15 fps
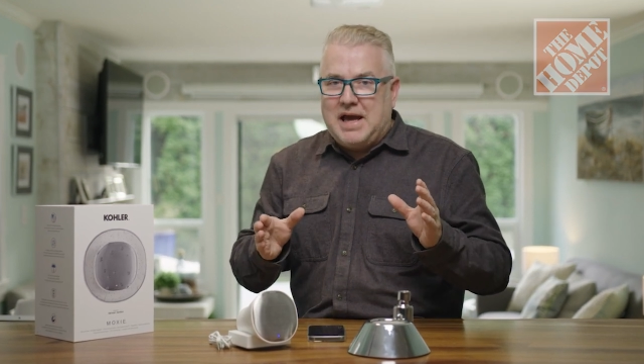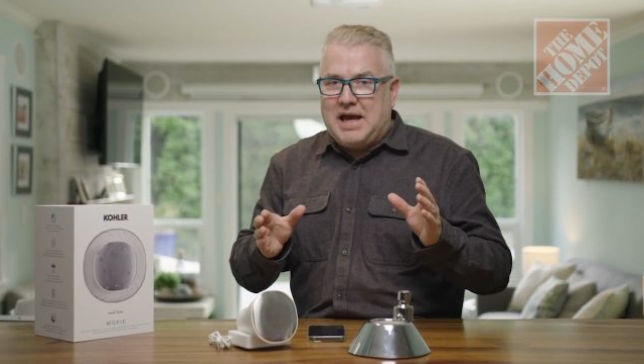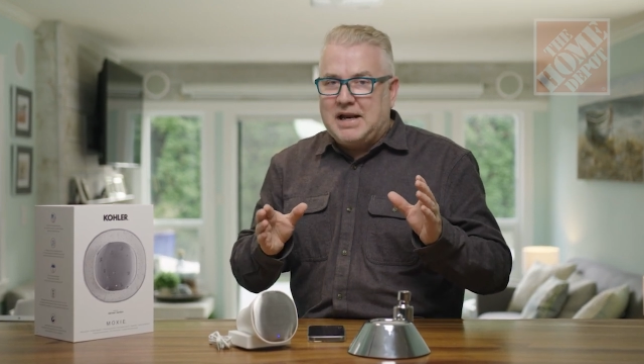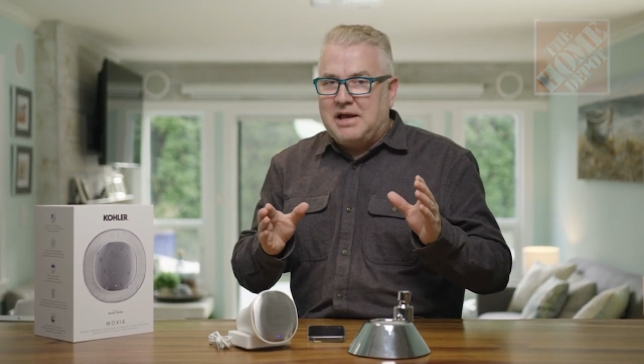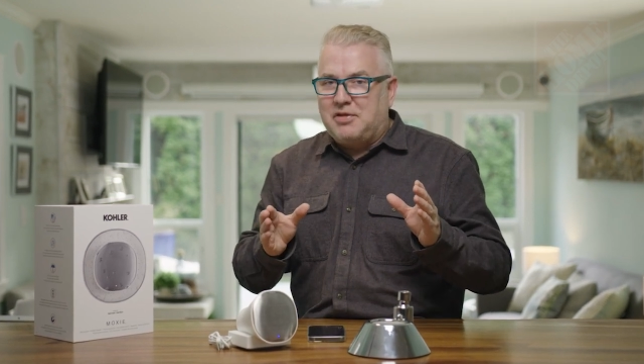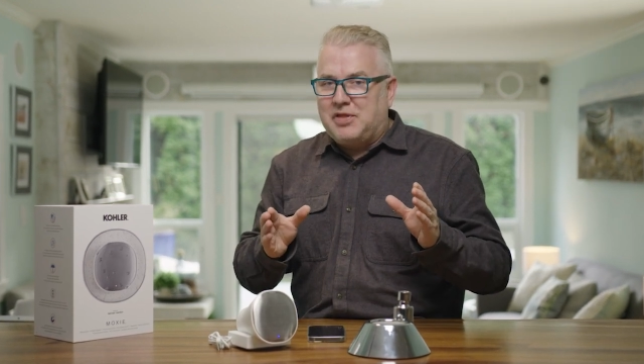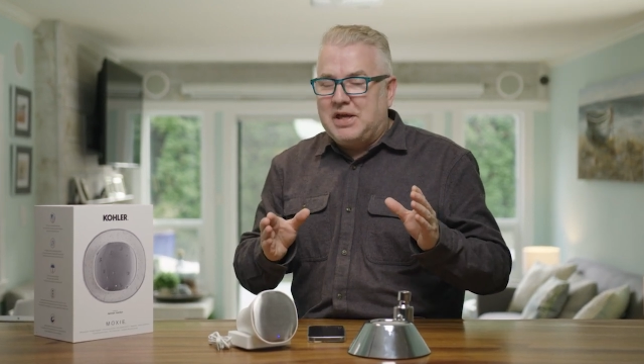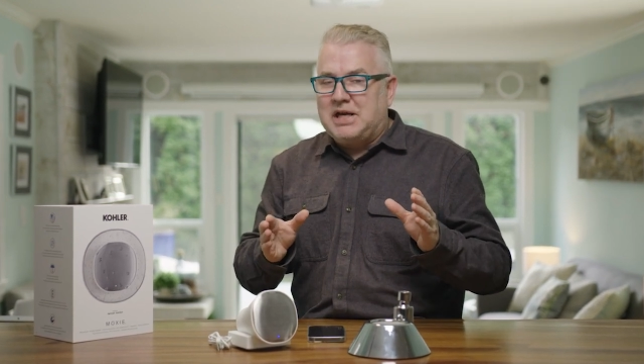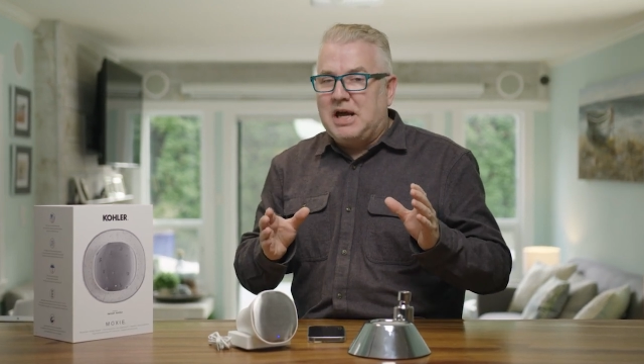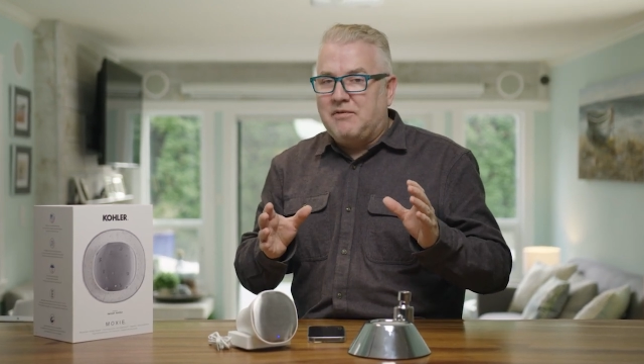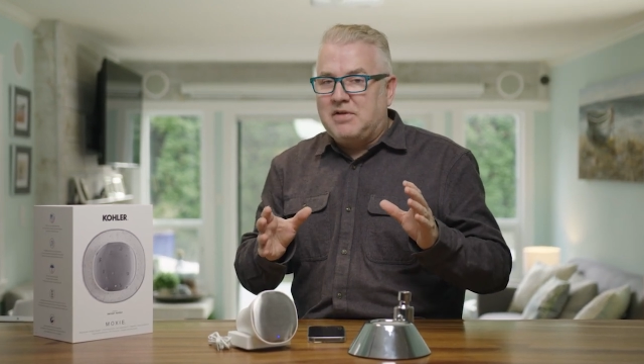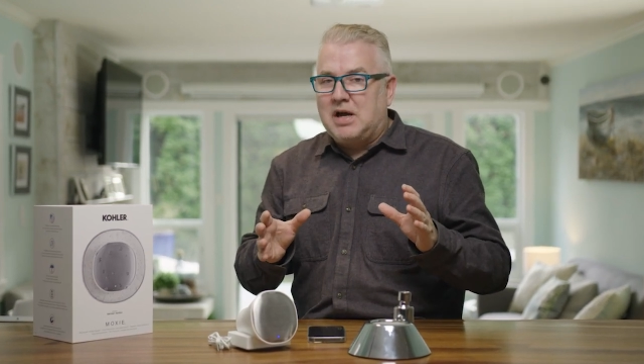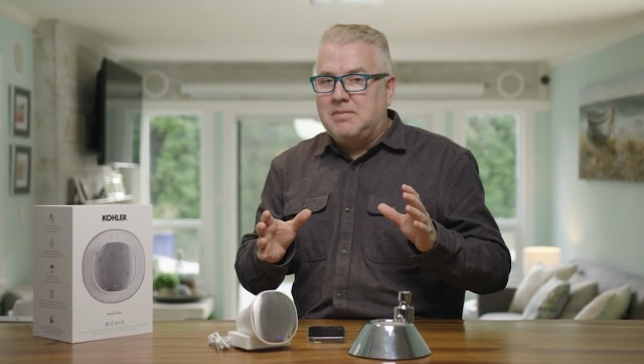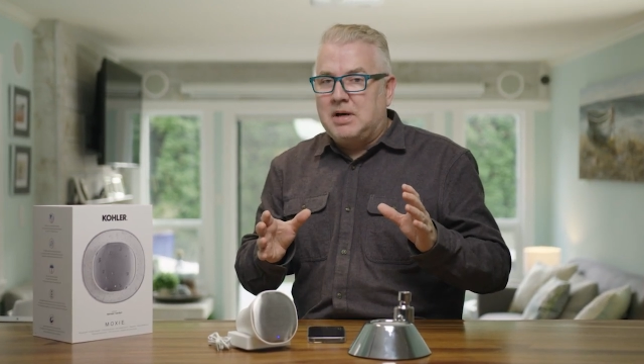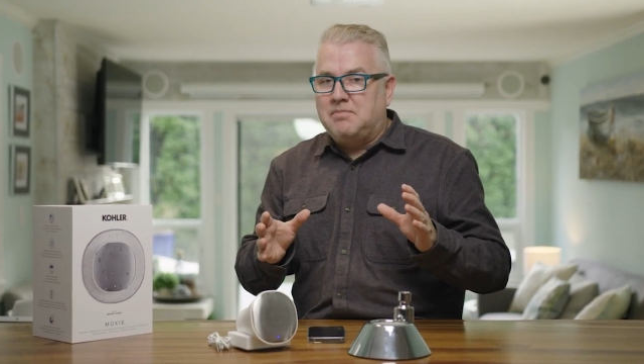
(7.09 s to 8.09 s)
and I think
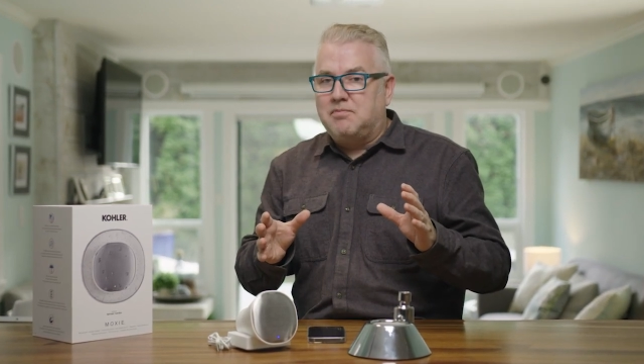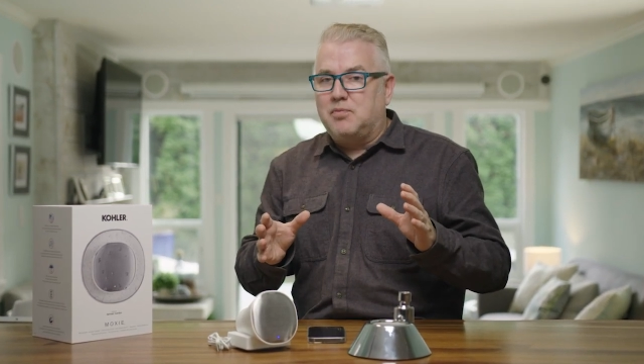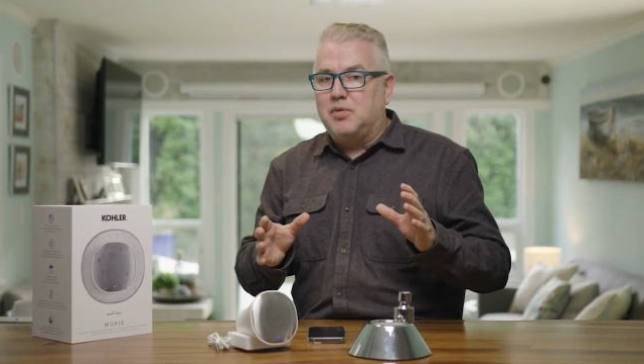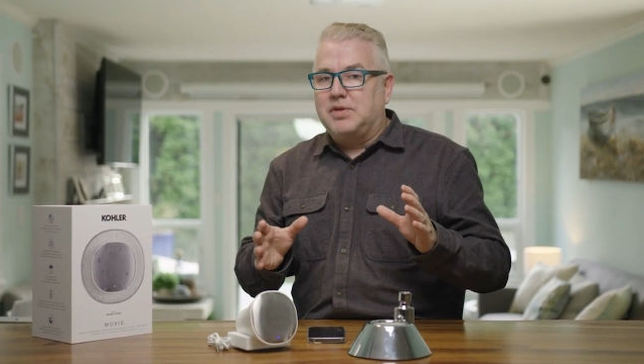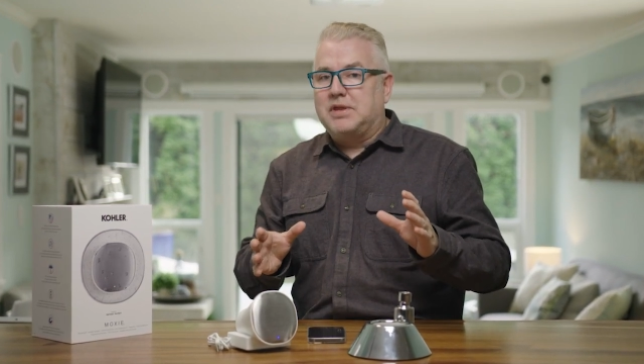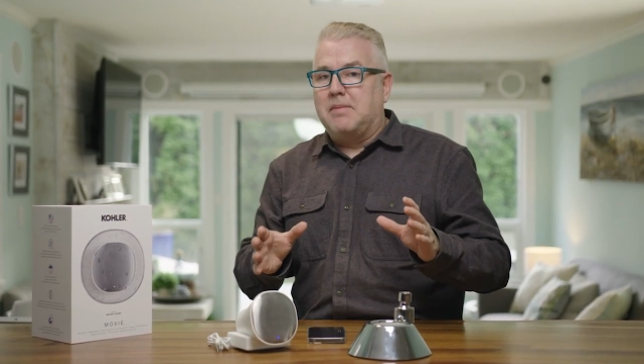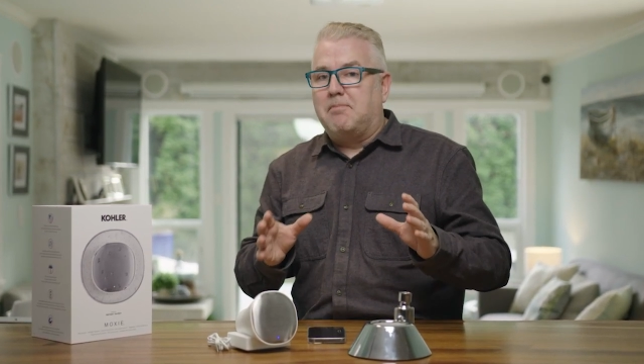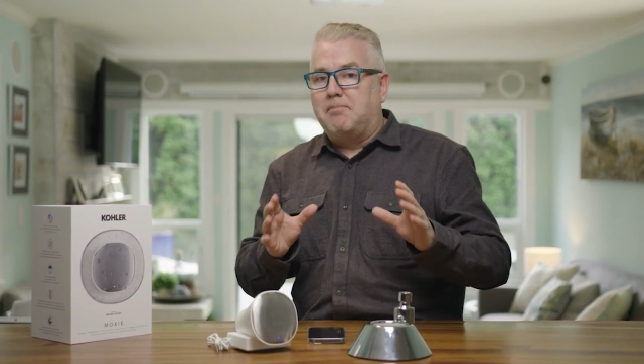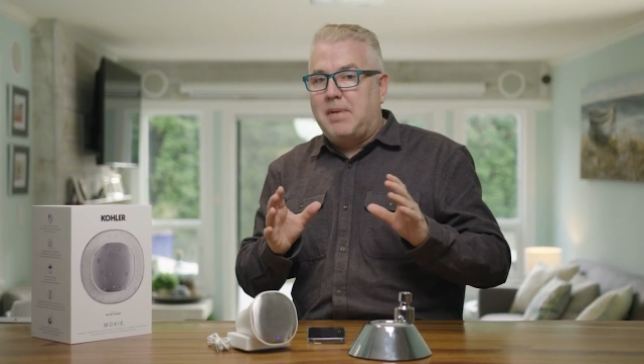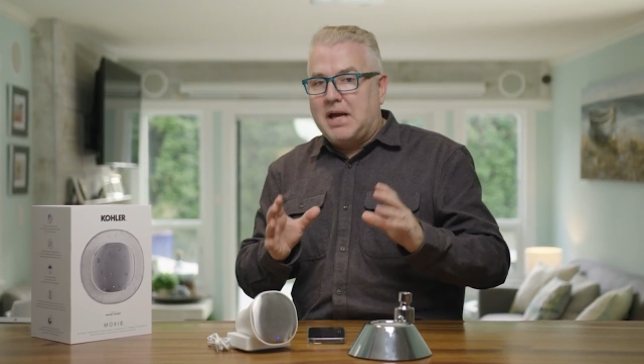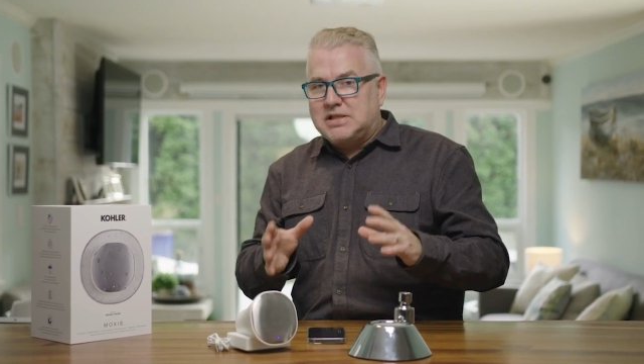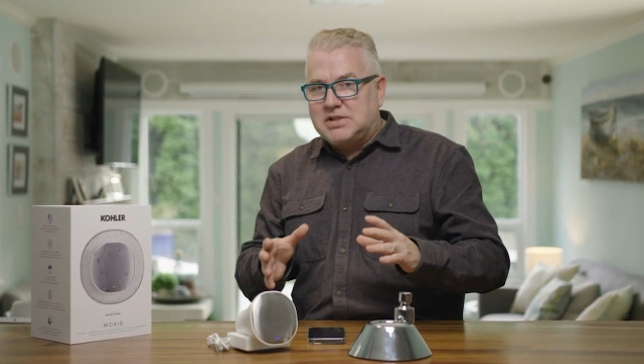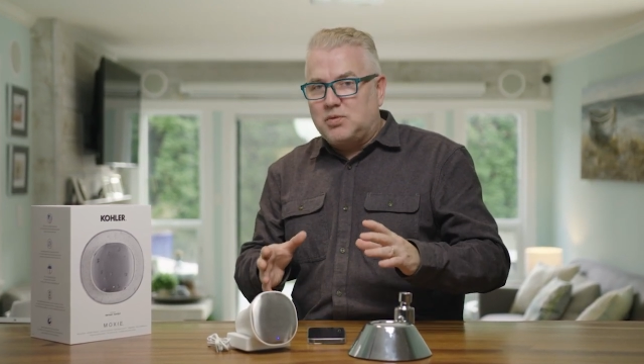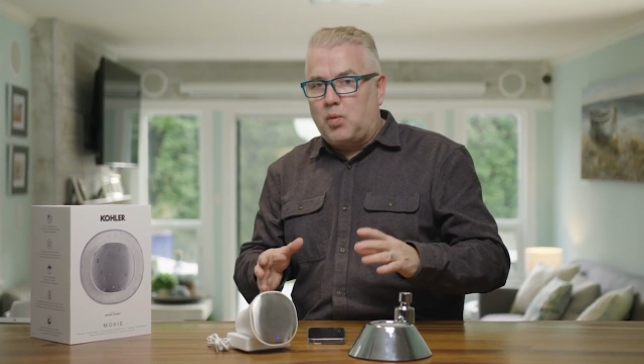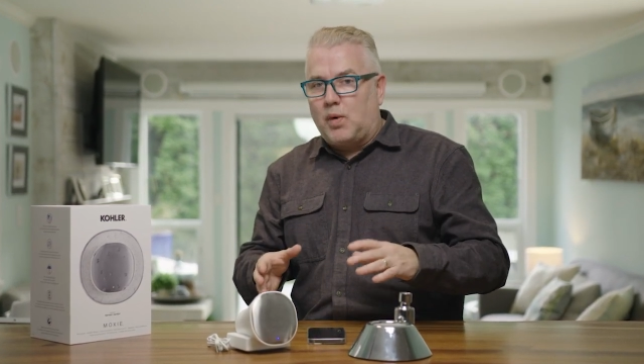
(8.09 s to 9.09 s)
I've come up with the
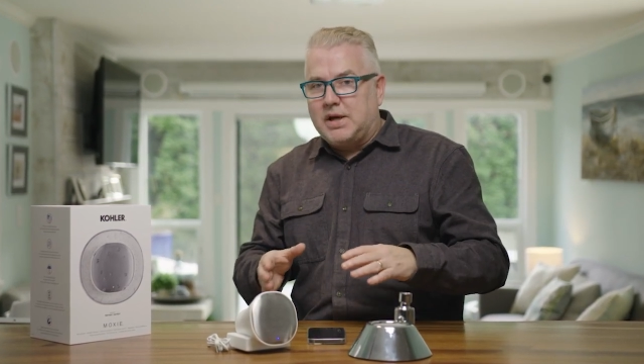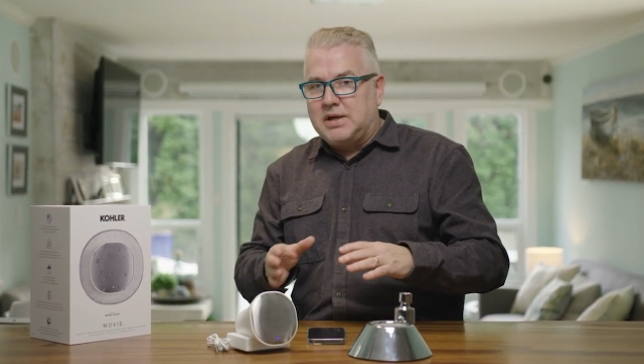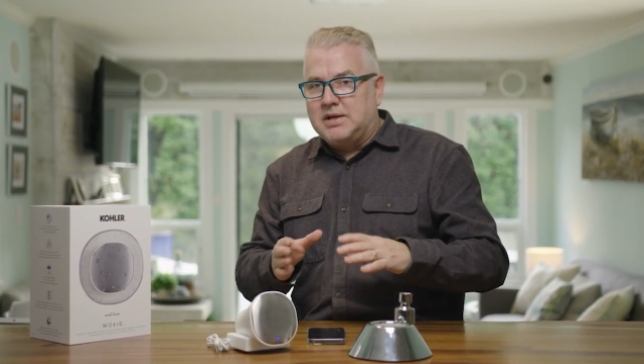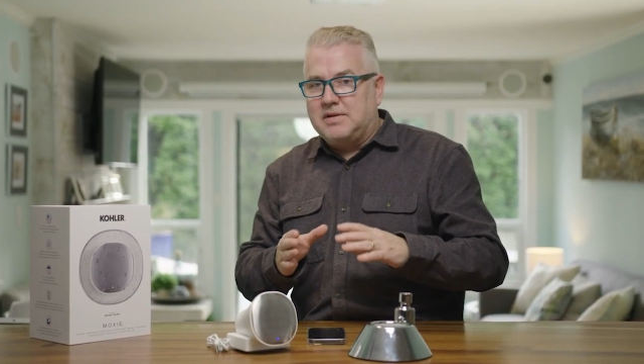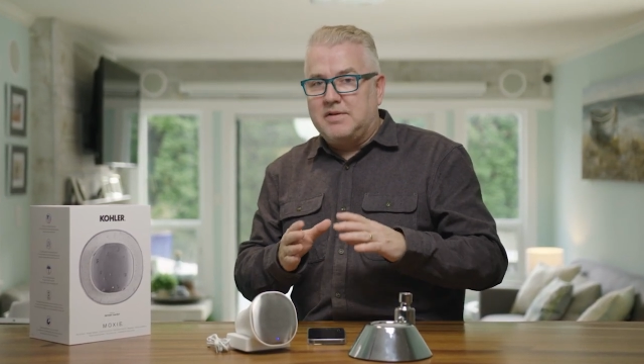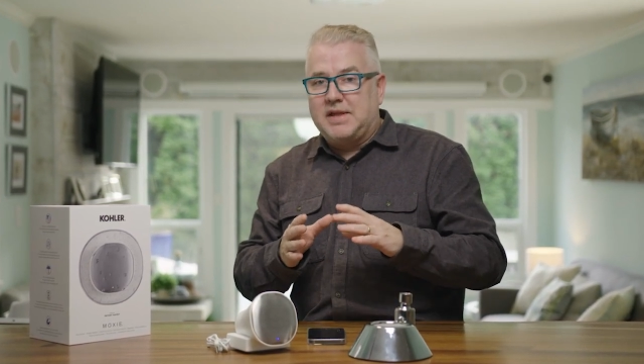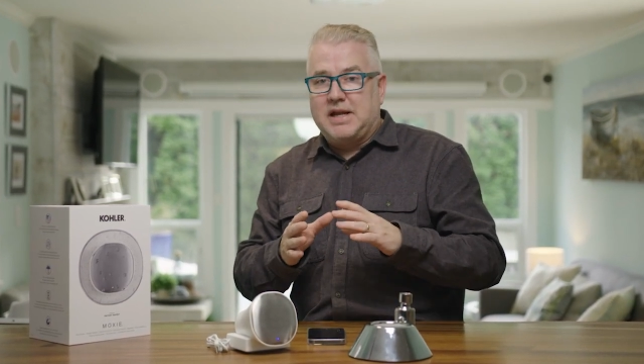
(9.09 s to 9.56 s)
best one